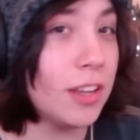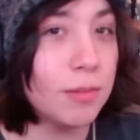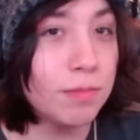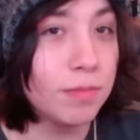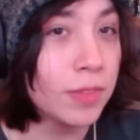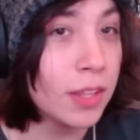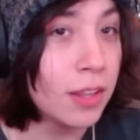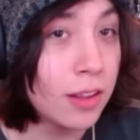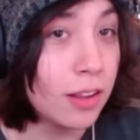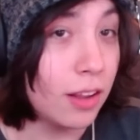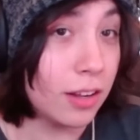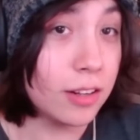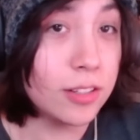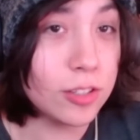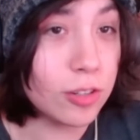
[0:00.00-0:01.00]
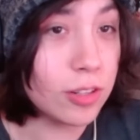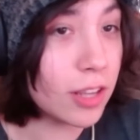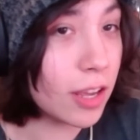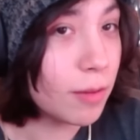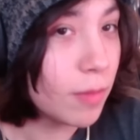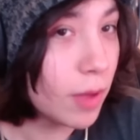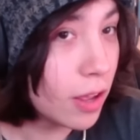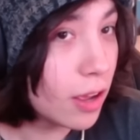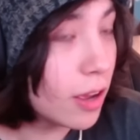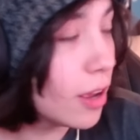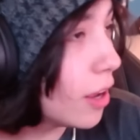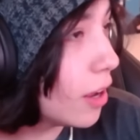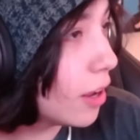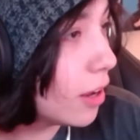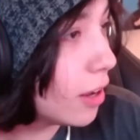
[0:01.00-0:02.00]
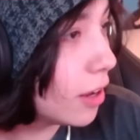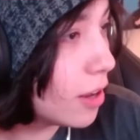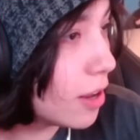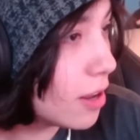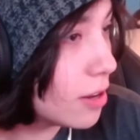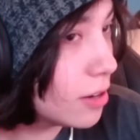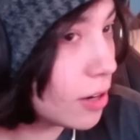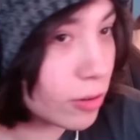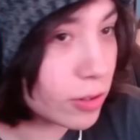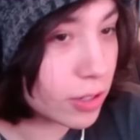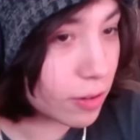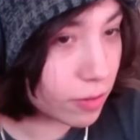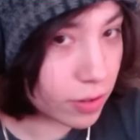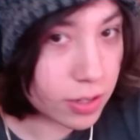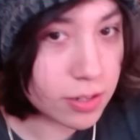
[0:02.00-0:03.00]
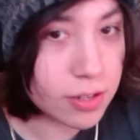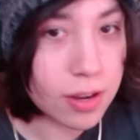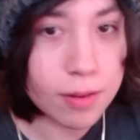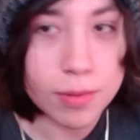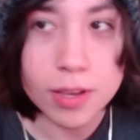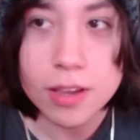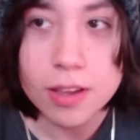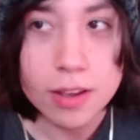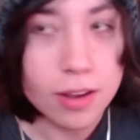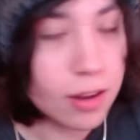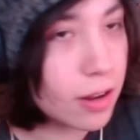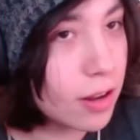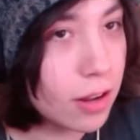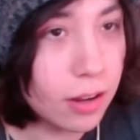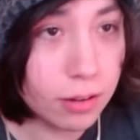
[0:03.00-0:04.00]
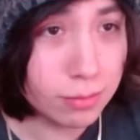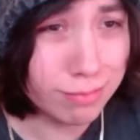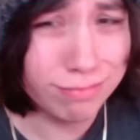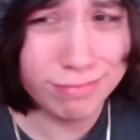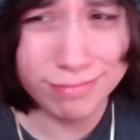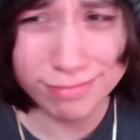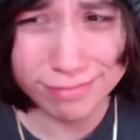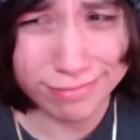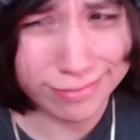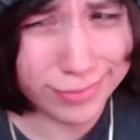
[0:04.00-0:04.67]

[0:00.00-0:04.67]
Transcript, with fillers: the game. I'm gonna join the game, and no one's gonna fucking stop me. Um,